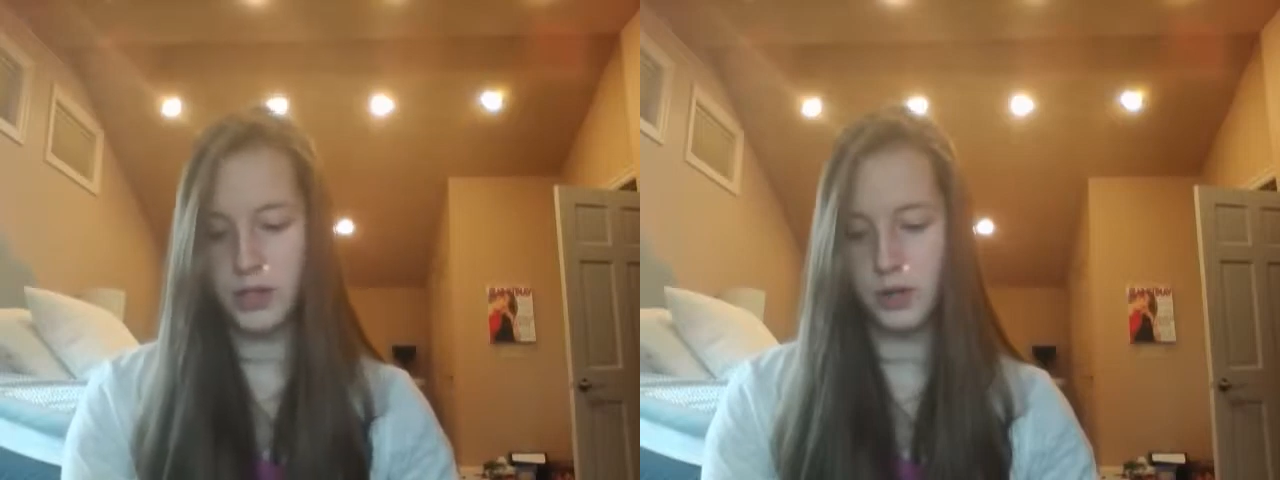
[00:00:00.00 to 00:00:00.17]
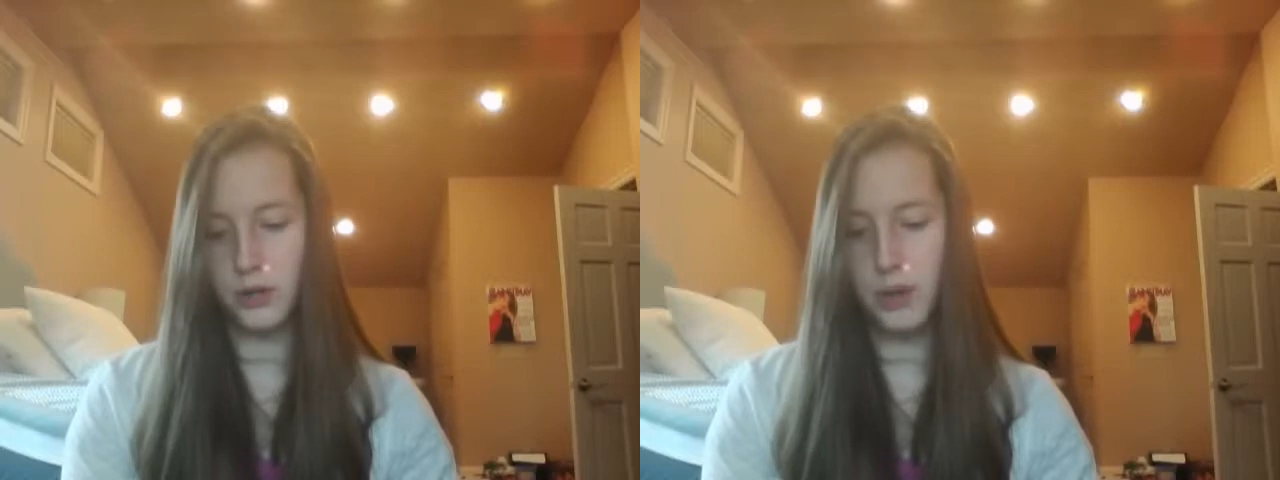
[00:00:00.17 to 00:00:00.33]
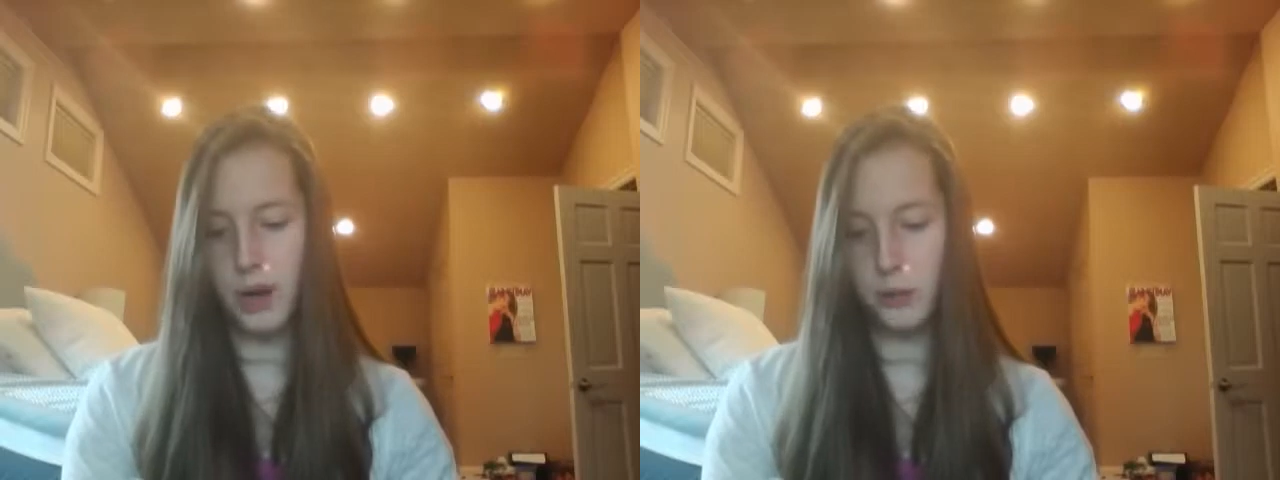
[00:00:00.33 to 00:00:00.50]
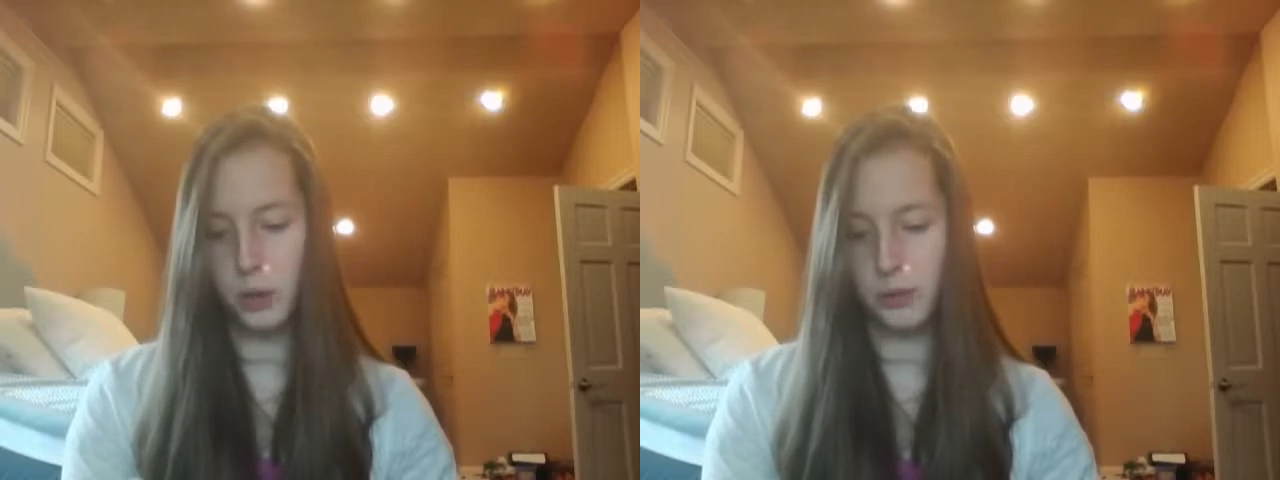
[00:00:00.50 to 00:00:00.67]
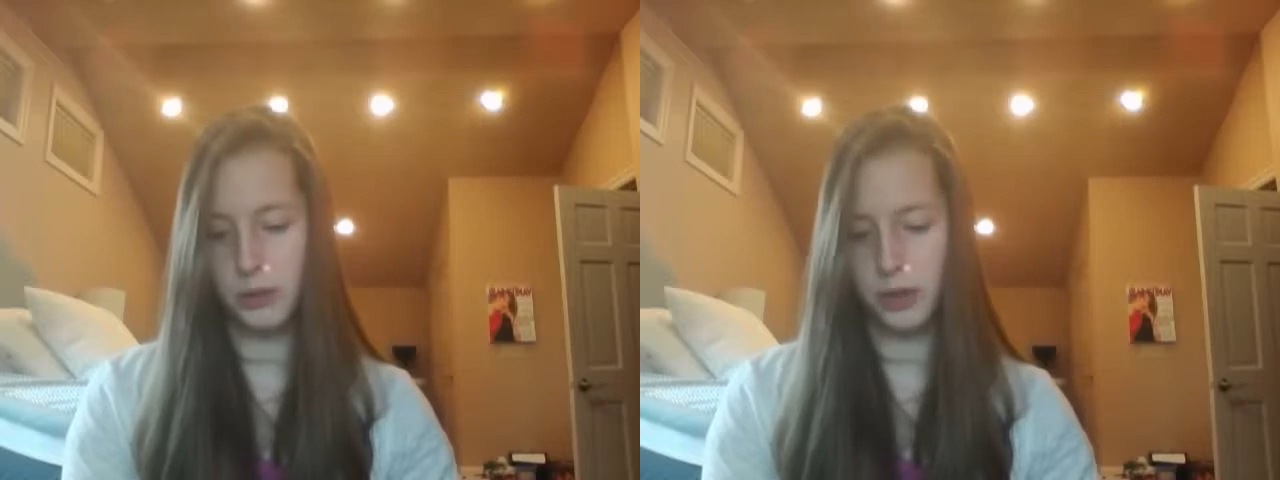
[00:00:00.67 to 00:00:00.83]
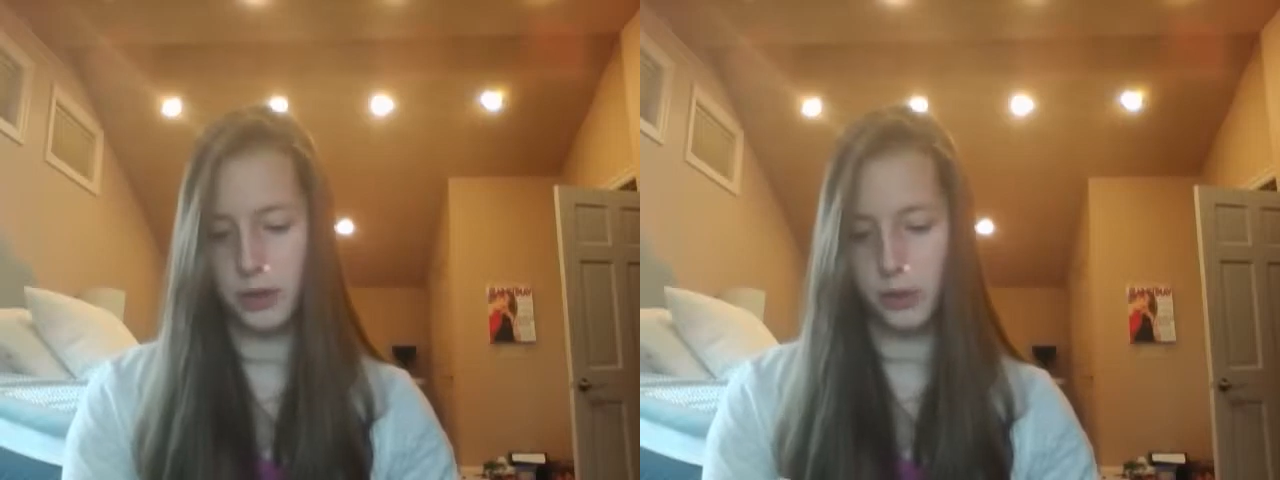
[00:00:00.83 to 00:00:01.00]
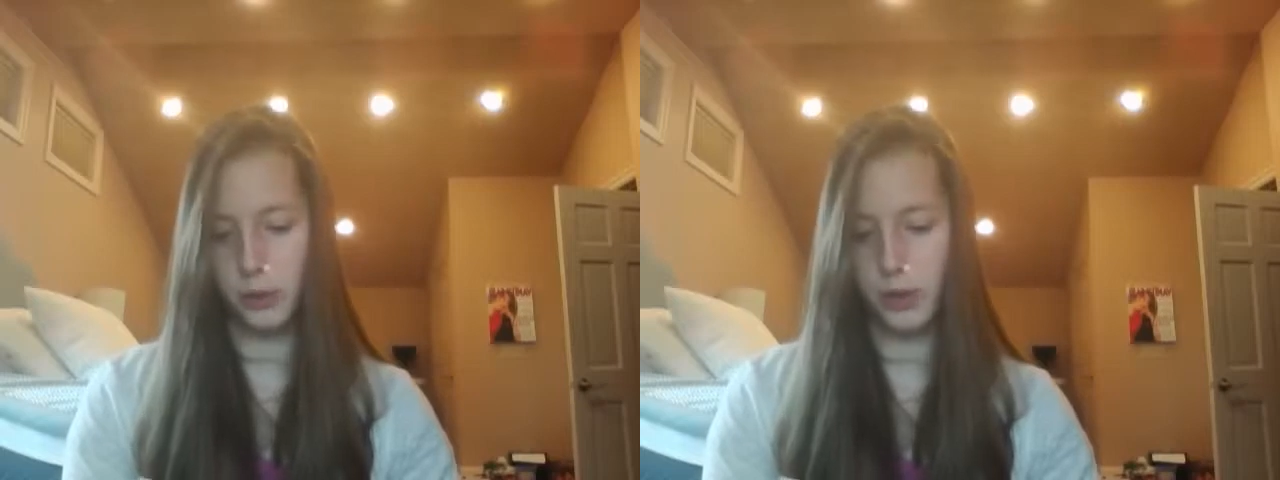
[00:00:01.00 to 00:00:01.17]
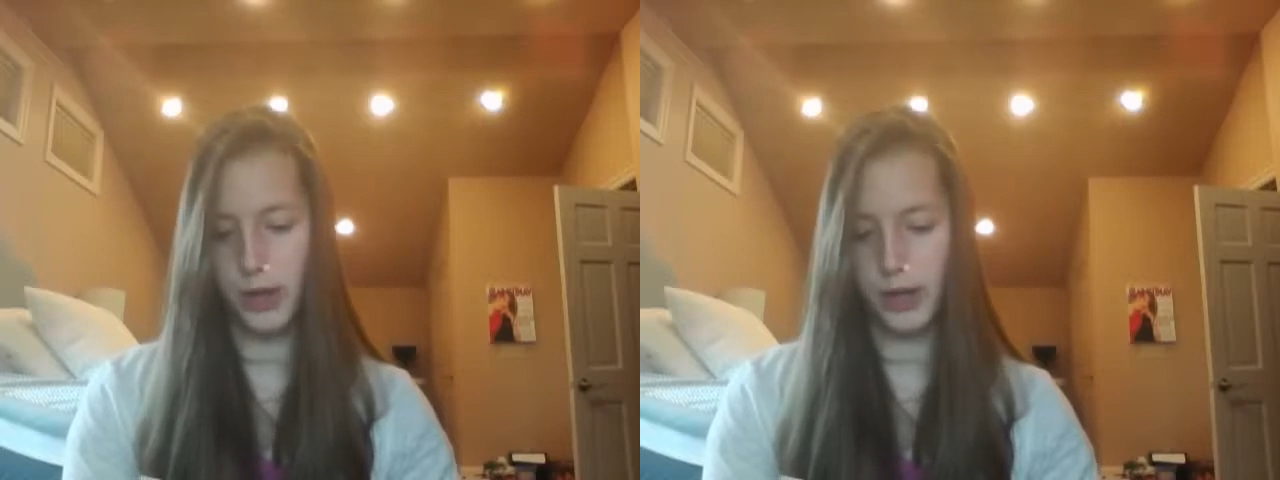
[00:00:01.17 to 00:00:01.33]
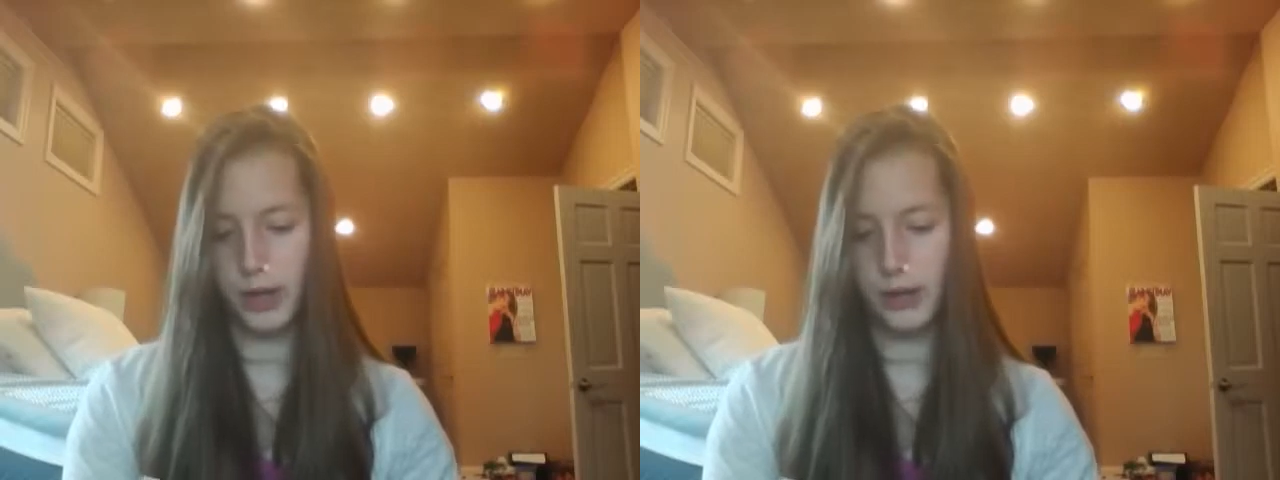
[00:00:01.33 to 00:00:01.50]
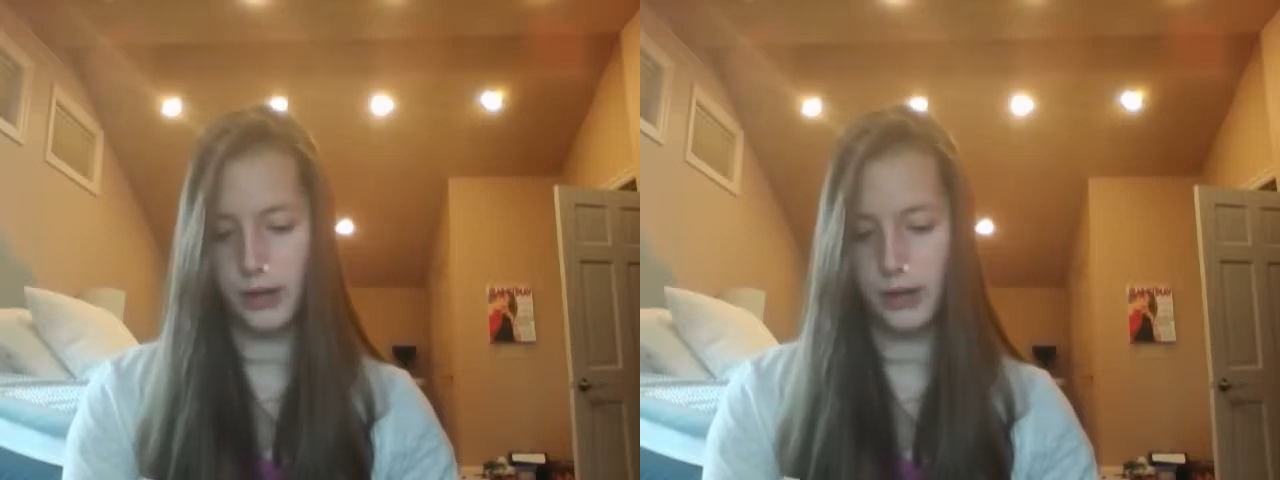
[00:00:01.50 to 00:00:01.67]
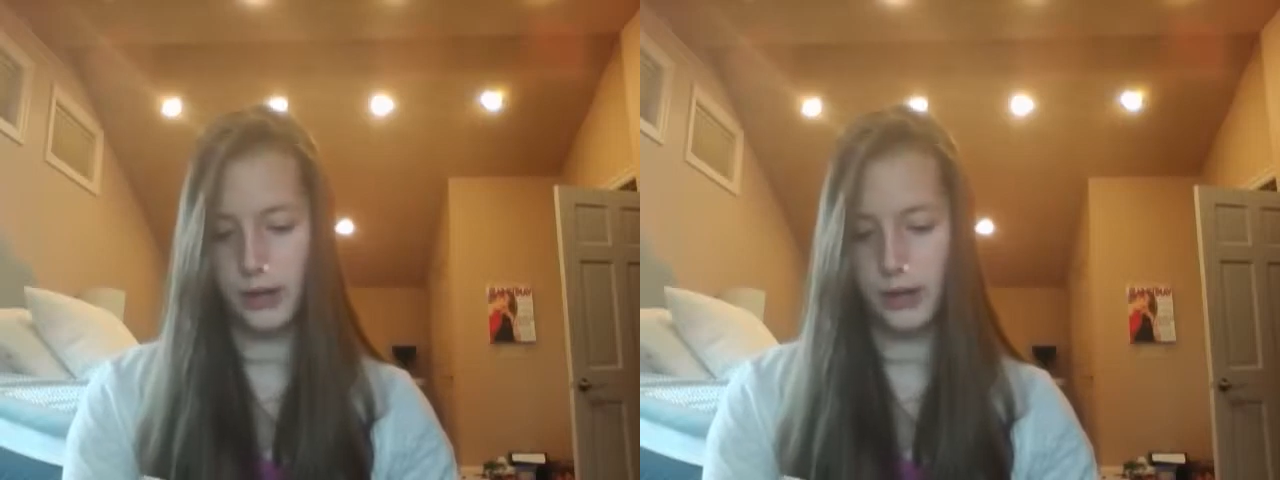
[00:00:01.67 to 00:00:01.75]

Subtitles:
and her mom grew up here in Orion.